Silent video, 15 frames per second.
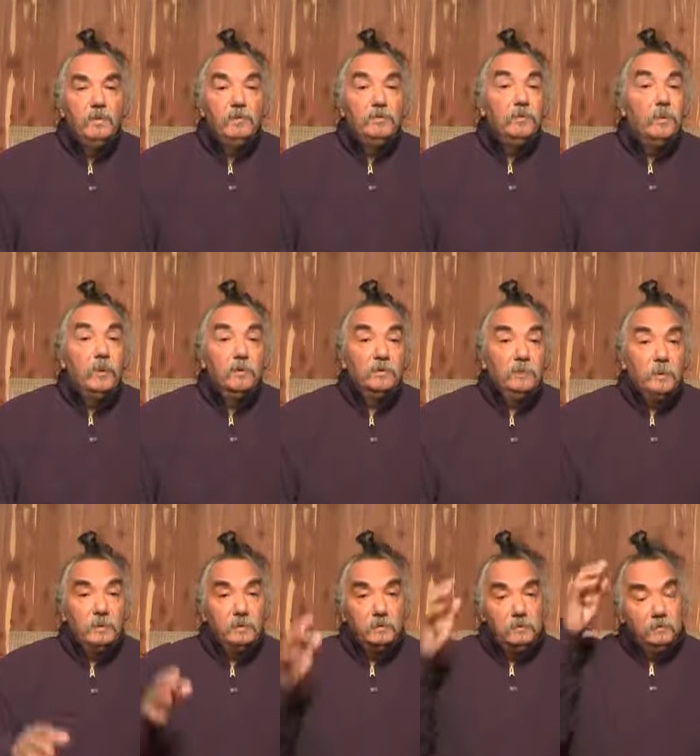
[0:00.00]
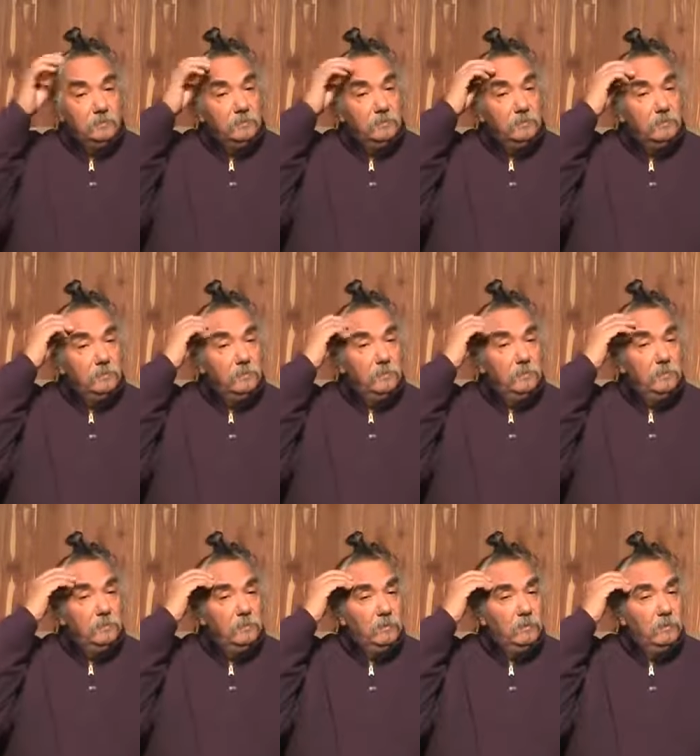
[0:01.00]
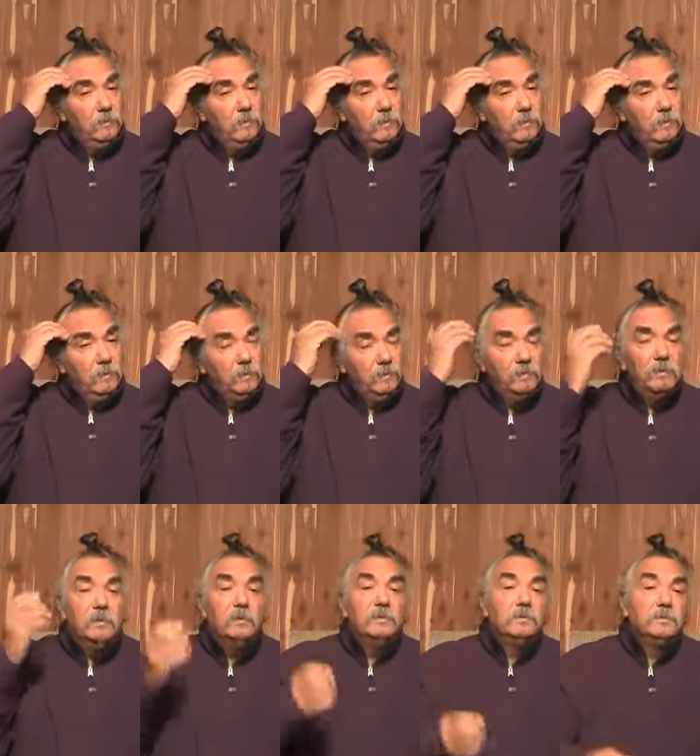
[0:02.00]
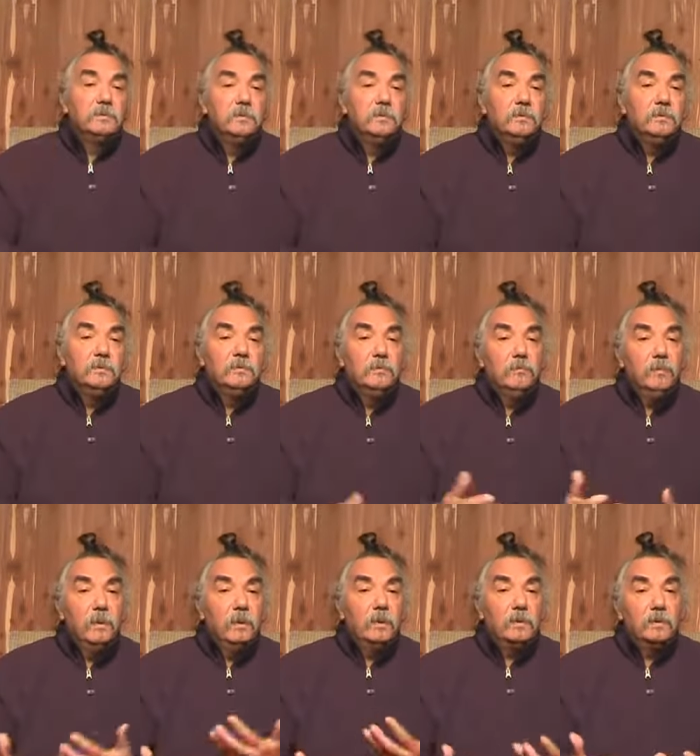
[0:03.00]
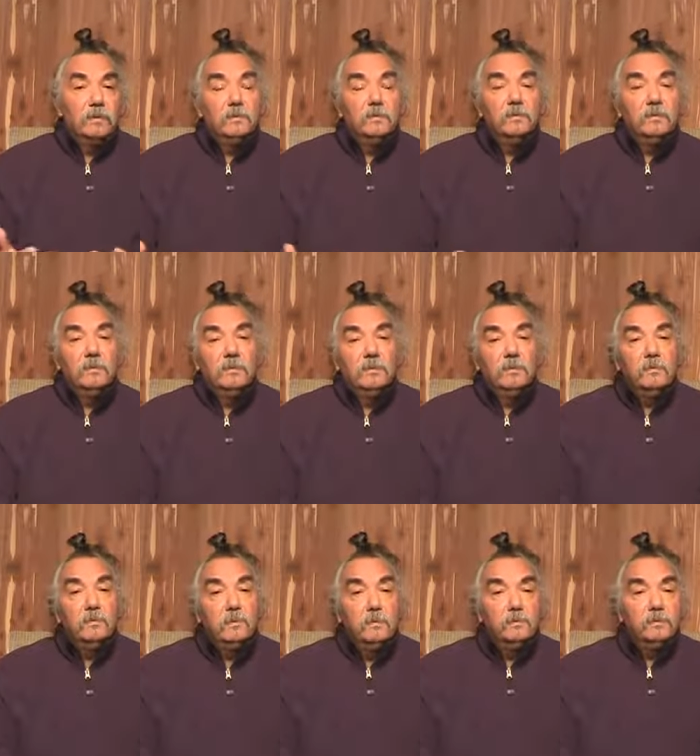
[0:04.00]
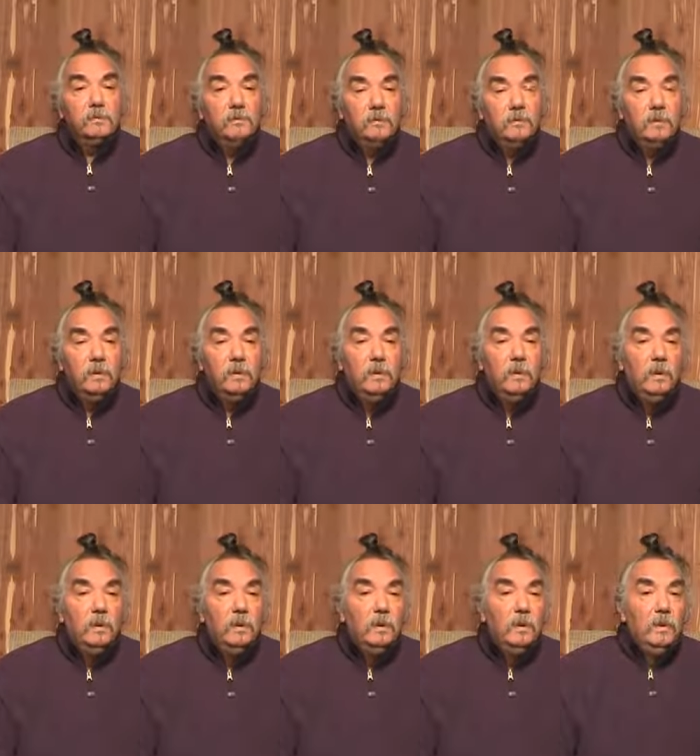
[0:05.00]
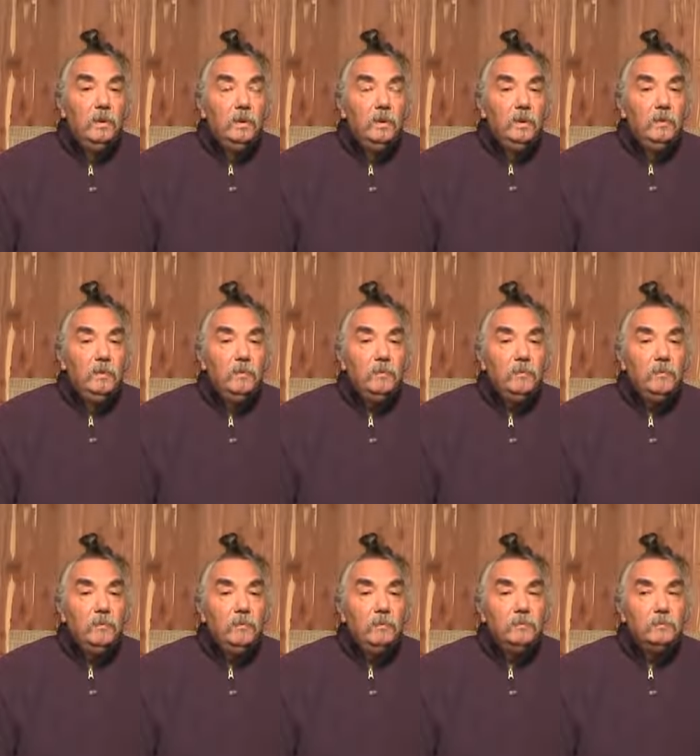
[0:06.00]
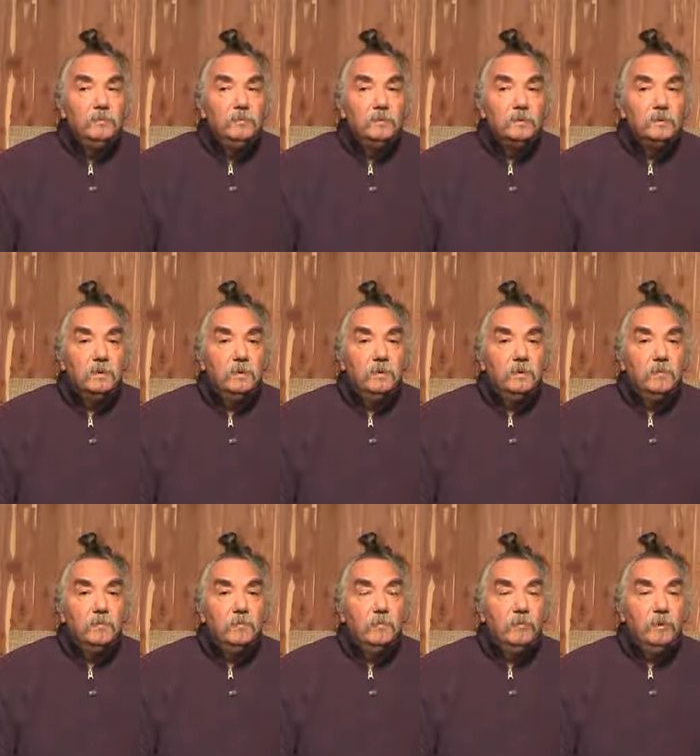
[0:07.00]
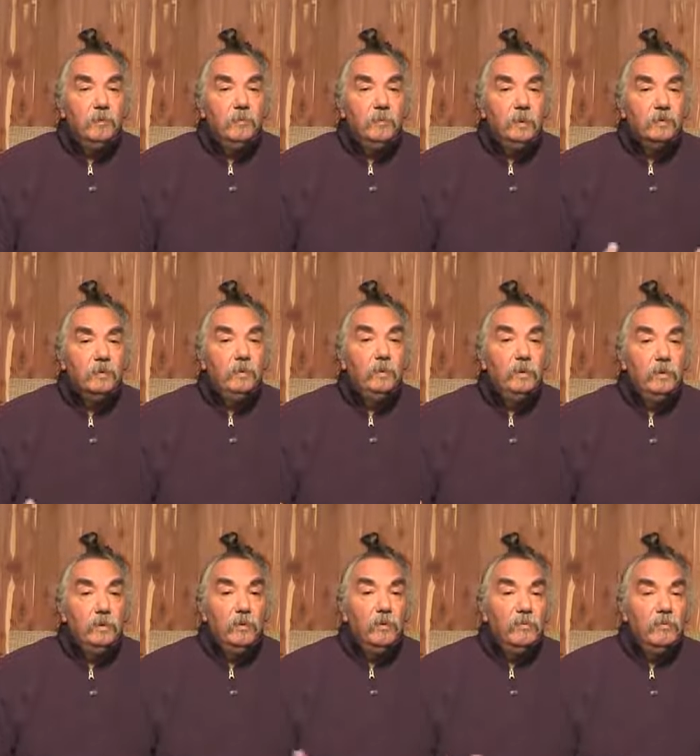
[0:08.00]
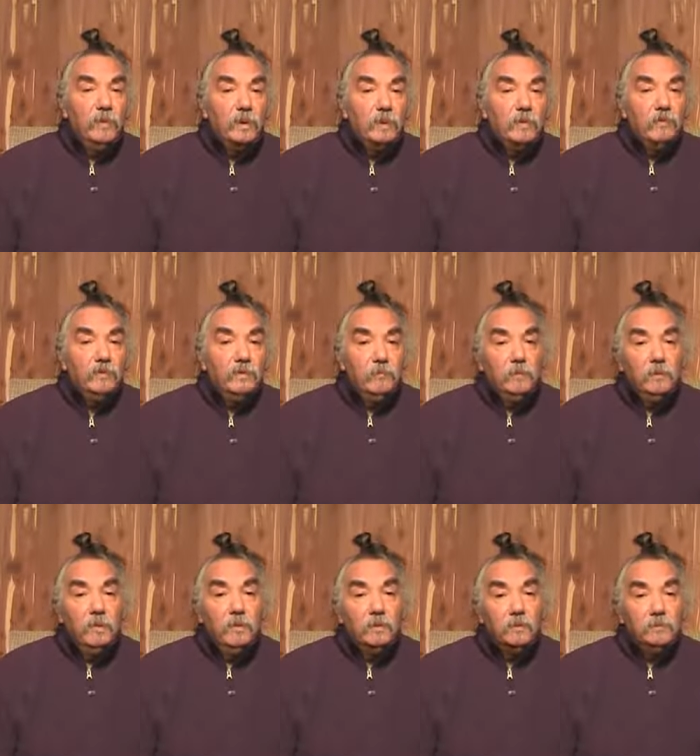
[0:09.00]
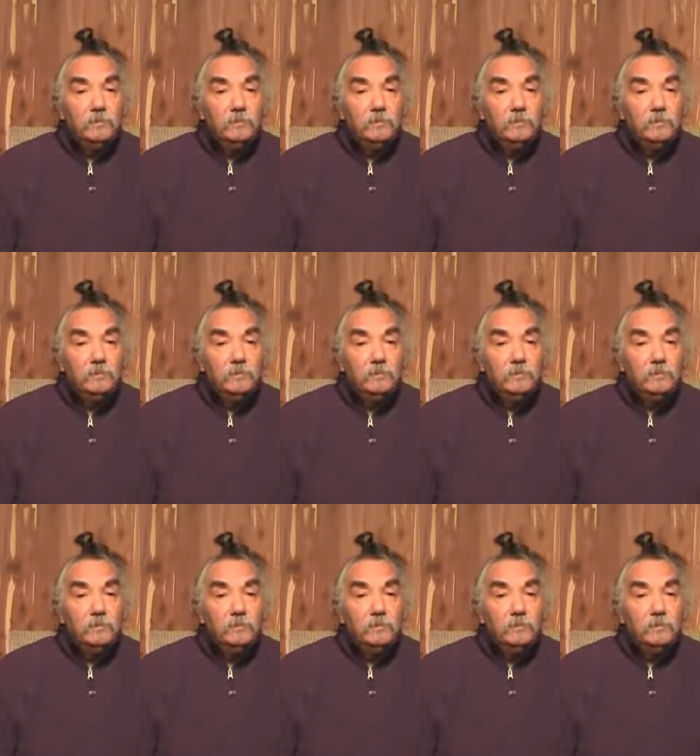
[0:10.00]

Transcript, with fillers: Zero heart space. Yeah. We call it these things yeah. symbolic terms to uh, say bring about a window effect, seeing beyond